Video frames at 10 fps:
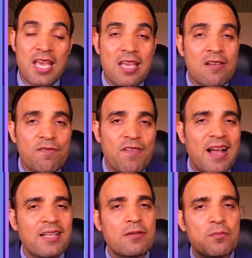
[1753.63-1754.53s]
In
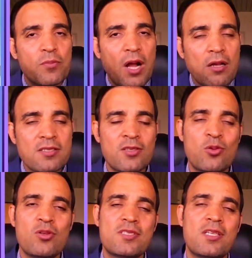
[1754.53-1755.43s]
fact,
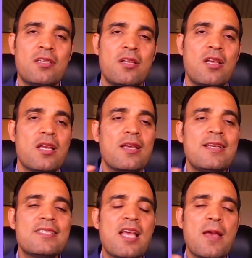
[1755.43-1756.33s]
oxytocin
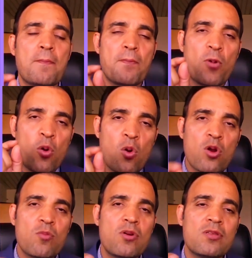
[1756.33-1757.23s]
is a
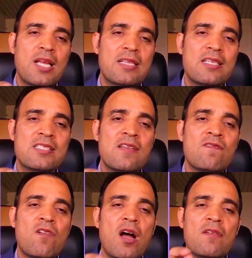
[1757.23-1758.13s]
hormone that is
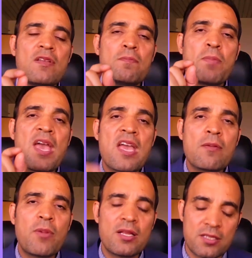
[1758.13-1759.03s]
involved in pair
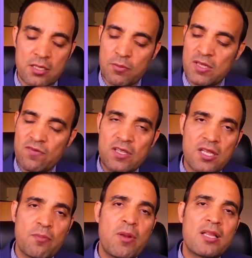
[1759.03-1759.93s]
bonding between
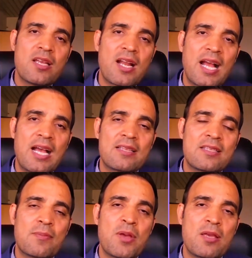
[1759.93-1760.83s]
the mother and
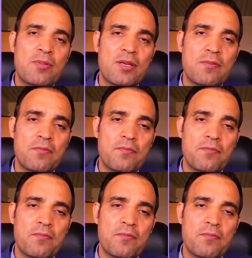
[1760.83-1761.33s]
the baby.